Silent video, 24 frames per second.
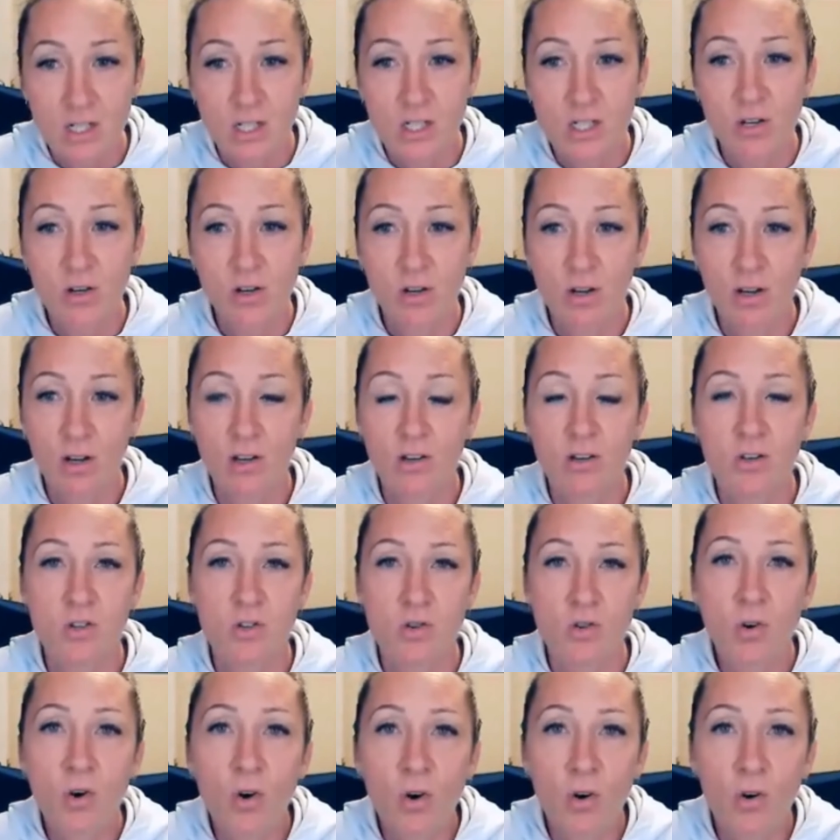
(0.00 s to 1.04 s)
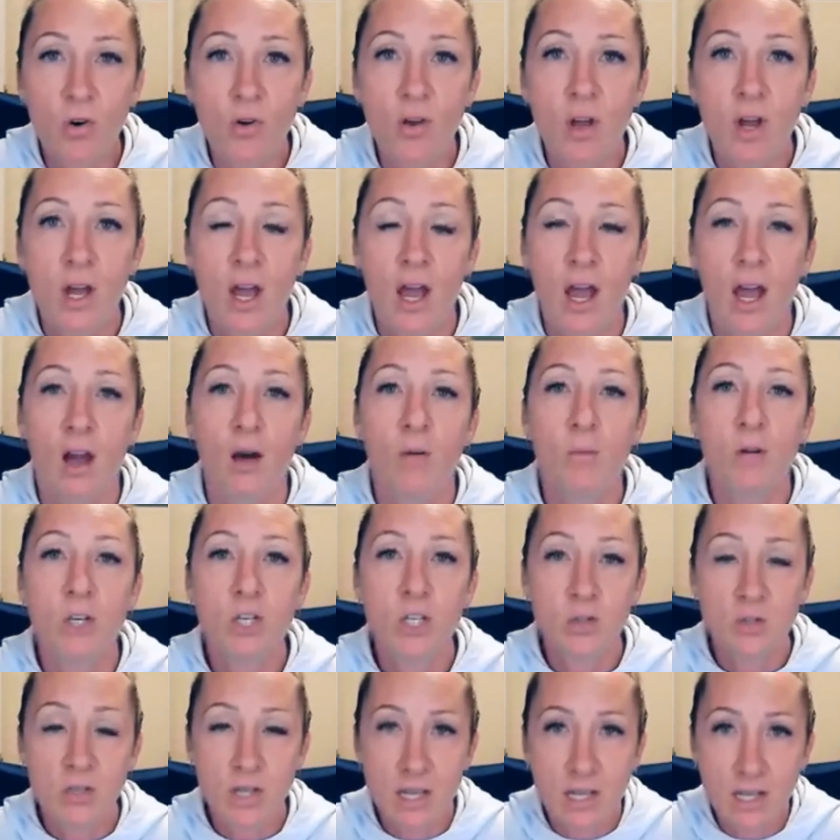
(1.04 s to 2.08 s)
so you can control how much
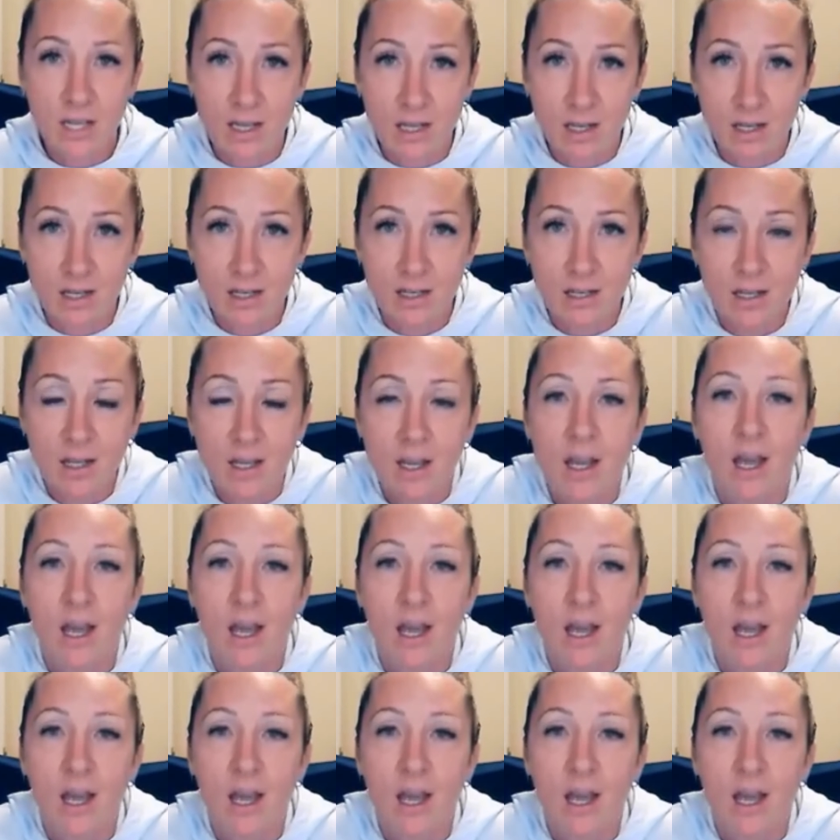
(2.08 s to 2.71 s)
you take in,